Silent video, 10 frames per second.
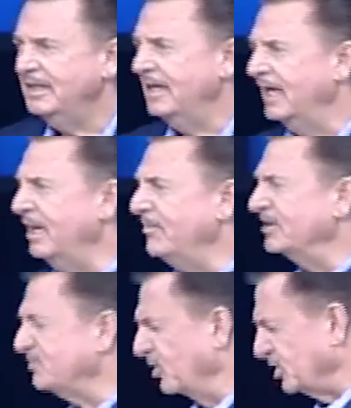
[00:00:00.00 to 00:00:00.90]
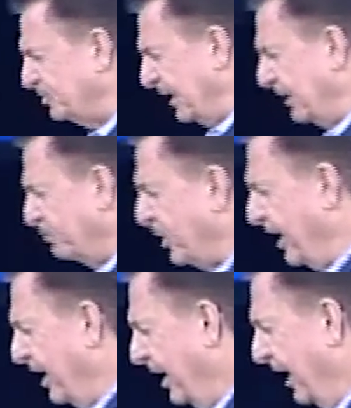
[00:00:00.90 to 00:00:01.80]
How long am I supposed to spend in
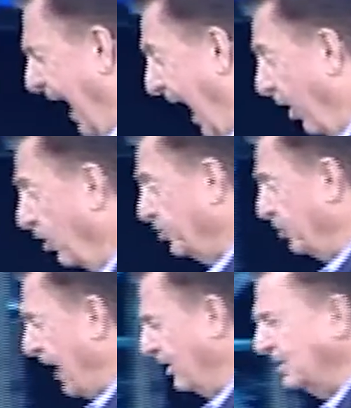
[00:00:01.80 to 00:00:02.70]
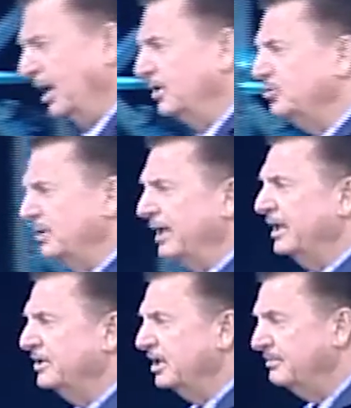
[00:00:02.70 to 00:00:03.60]
prayer? Hour, two hours, till I
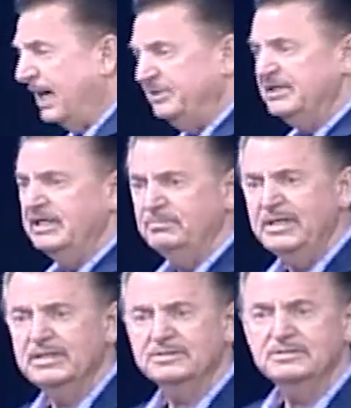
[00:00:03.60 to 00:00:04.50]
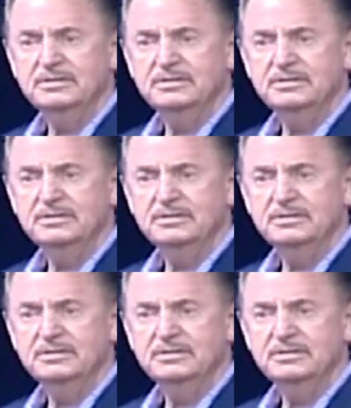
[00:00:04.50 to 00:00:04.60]
get done. It might be 10 minutes.